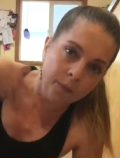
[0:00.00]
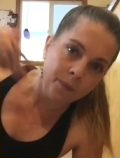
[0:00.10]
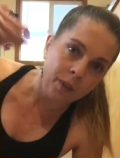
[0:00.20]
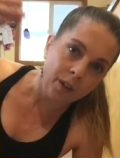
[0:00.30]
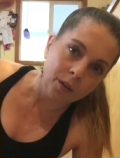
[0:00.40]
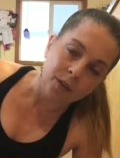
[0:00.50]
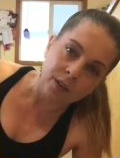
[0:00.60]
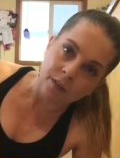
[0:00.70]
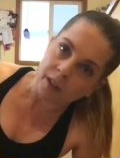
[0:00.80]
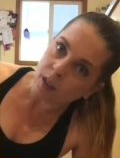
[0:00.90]
you know,
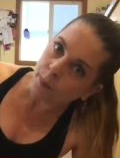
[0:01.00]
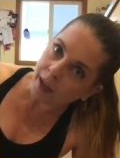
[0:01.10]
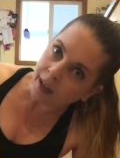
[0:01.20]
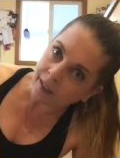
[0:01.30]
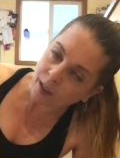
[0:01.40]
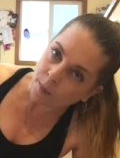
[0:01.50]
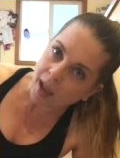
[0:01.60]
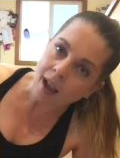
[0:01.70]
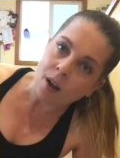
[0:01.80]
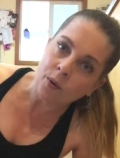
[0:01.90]
developing them
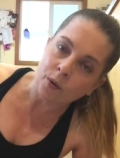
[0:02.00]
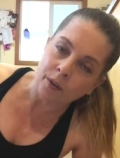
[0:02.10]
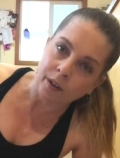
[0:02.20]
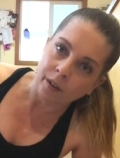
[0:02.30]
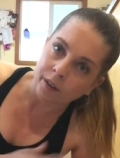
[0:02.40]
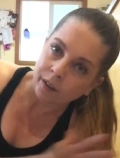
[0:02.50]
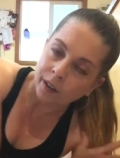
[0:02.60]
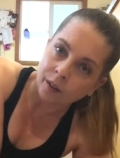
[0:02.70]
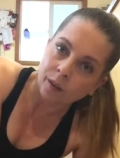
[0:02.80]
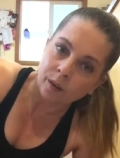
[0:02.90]
out, or they're, you
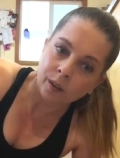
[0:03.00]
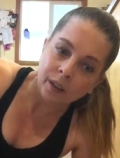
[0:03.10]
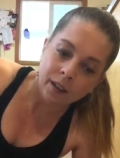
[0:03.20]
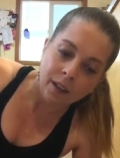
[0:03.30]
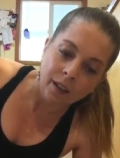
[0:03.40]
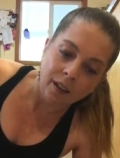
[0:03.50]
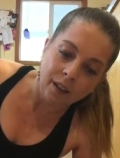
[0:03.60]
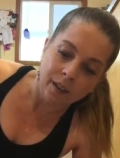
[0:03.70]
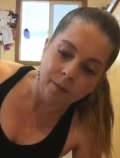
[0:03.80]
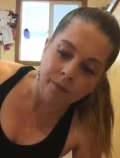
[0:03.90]
know,
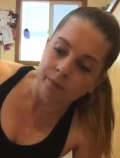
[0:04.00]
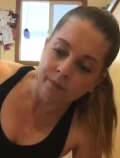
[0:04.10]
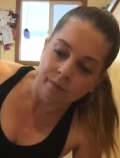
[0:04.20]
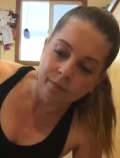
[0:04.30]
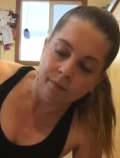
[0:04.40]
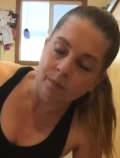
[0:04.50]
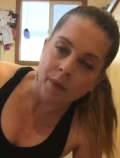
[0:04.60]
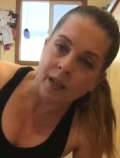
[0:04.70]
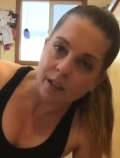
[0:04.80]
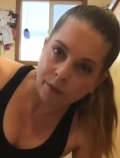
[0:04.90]

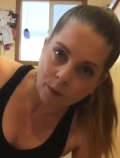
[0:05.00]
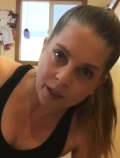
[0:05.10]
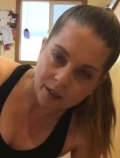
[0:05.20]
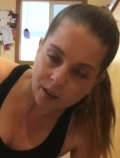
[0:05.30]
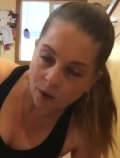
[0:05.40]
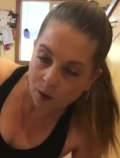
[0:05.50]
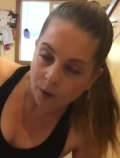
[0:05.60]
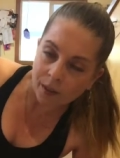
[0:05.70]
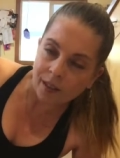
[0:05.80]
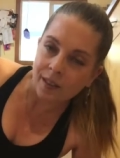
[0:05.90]
many different ways.
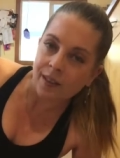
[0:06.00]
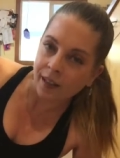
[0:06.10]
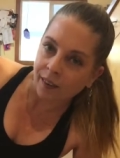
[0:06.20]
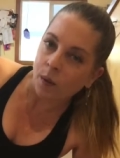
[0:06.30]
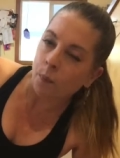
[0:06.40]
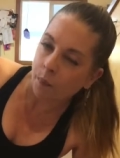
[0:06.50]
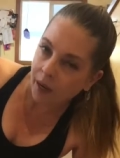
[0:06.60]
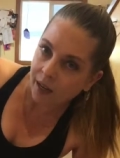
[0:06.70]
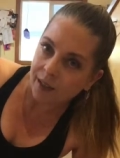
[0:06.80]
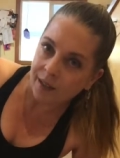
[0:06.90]
So this is like the
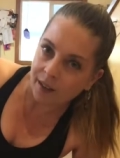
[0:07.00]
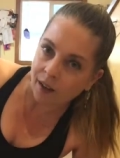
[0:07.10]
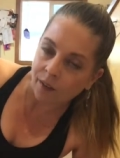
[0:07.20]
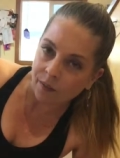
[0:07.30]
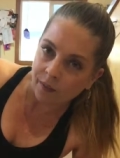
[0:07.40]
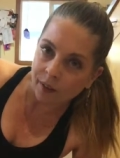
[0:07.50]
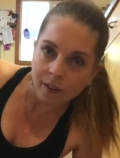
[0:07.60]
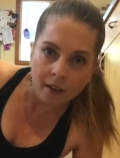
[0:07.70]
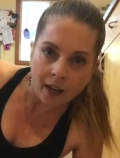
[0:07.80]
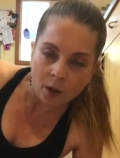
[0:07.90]
base of
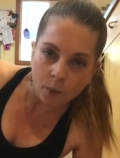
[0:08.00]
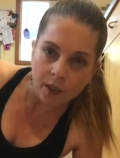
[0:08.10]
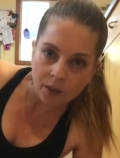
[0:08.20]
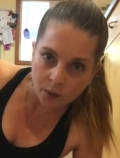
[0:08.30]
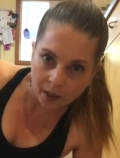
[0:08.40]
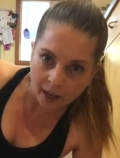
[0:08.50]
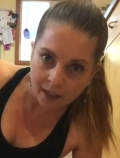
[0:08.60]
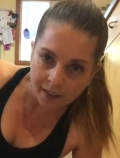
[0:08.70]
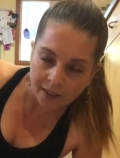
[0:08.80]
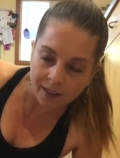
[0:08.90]
how we do
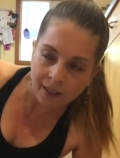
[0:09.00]
that.